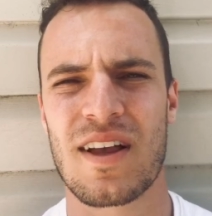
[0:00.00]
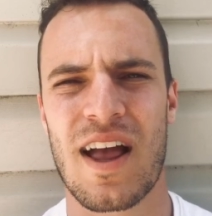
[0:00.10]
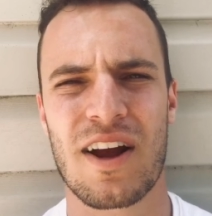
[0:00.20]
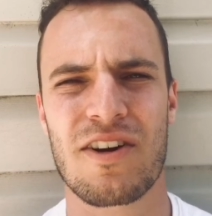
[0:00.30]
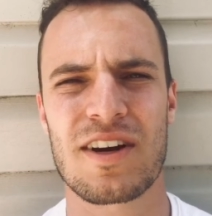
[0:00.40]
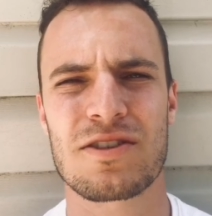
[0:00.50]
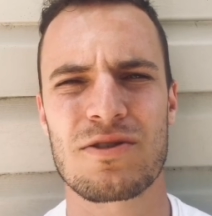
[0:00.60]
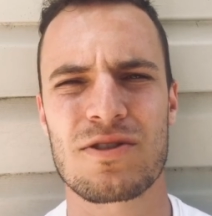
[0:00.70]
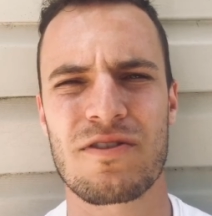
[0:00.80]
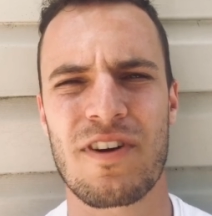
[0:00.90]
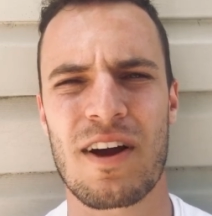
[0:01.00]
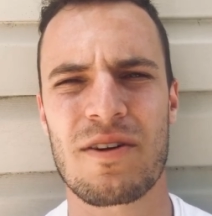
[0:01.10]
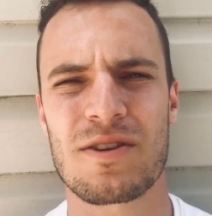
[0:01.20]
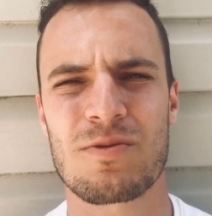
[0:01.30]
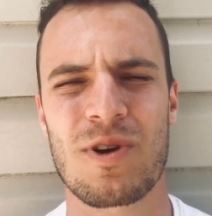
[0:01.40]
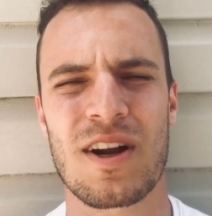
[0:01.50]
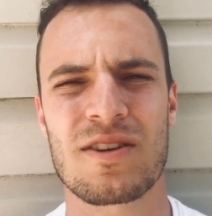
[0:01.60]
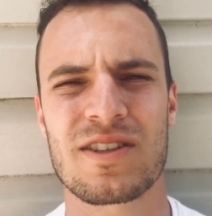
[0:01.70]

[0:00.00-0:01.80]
and Christ crucified. Because what else